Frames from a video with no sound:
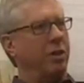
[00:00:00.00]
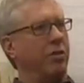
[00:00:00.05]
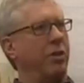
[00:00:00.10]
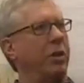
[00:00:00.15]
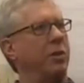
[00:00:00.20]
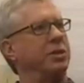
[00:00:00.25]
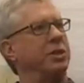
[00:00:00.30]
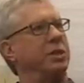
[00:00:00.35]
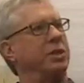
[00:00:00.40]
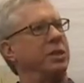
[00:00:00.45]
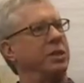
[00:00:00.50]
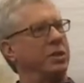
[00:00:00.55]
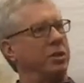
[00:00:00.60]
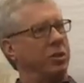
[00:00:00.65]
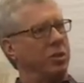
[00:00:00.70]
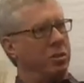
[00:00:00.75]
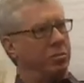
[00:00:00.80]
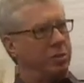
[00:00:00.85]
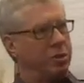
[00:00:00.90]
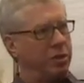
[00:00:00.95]
learning or
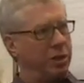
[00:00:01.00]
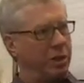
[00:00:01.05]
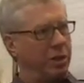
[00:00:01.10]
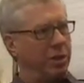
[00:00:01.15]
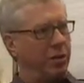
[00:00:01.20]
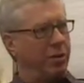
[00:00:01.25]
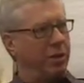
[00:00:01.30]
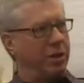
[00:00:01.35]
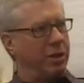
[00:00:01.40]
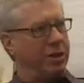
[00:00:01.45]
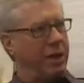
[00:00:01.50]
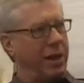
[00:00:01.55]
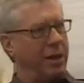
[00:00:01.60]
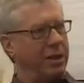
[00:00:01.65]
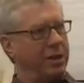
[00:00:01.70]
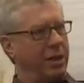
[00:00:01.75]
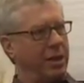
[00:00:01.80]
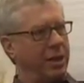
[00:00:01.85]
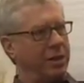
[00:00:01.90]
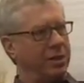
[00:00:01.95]
statistical machine learning
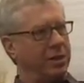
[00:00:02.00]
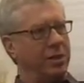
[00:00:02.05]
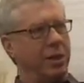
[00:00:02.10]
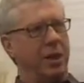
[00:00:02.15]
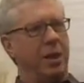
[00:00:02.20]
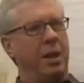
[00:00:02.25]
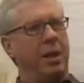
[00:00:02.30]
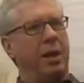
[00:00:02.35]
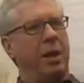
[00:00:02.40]
techniques.